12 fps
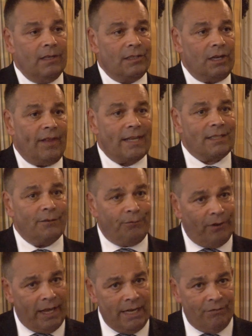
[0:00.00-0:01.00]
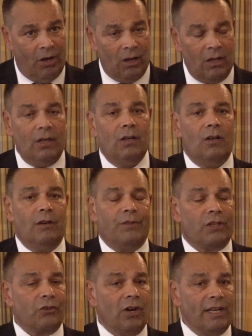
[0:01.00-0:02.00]
So that's the flavour of
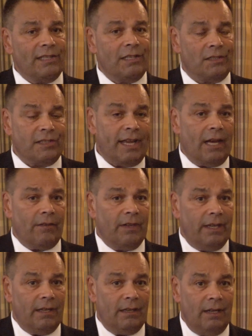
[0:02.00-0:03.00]
the crisis that's out there.